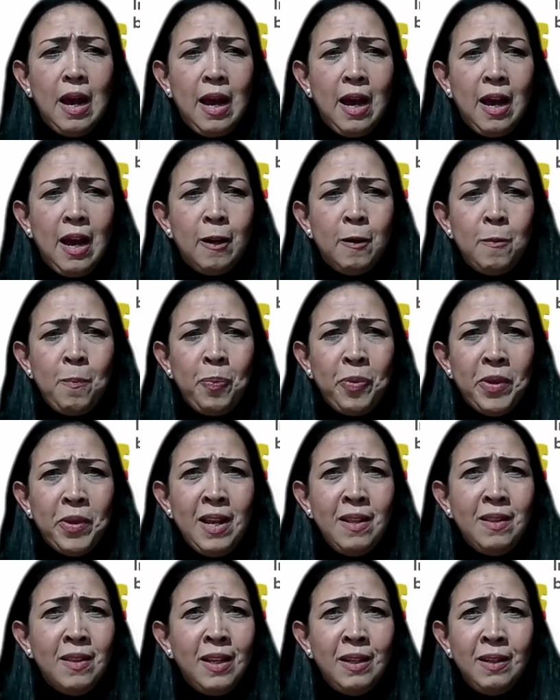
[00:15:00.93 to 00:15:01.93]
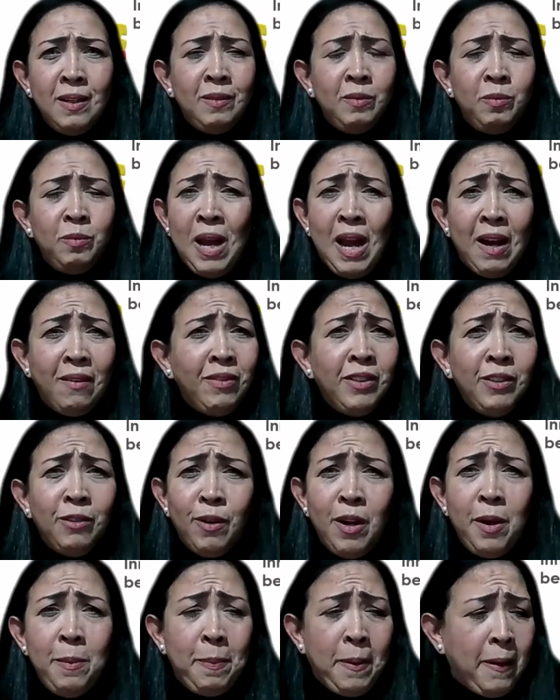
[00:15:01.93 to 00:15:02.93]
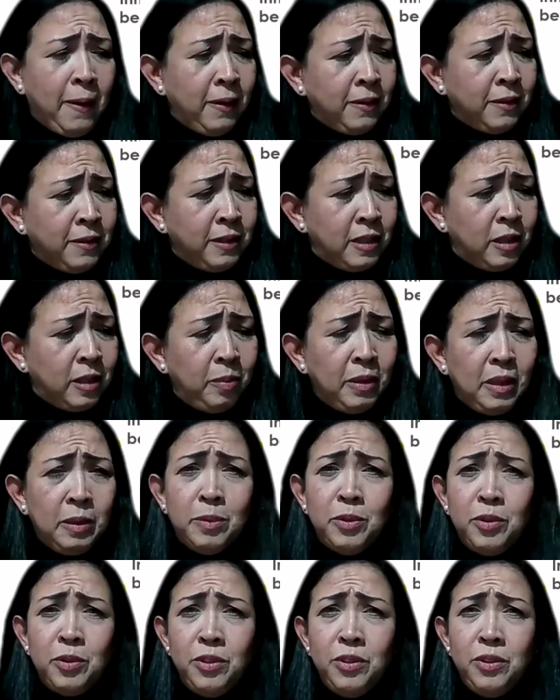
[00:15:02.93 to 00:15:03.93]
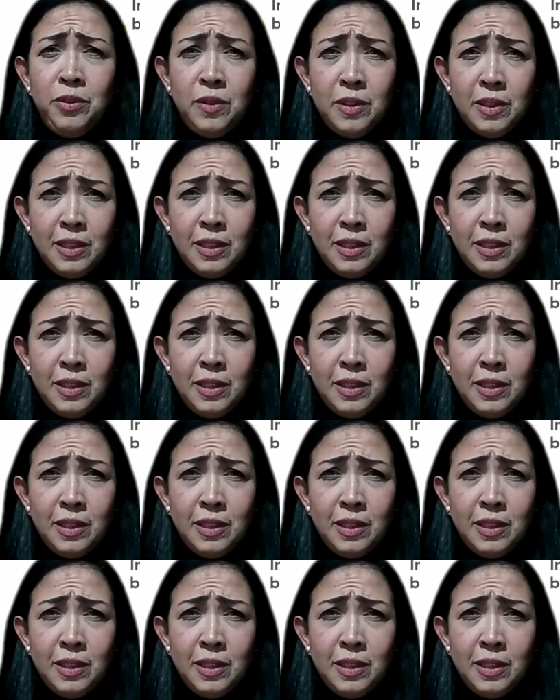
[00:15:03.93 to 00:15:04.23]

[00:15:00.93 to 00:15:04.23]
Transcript: and then having the right partners to be able to do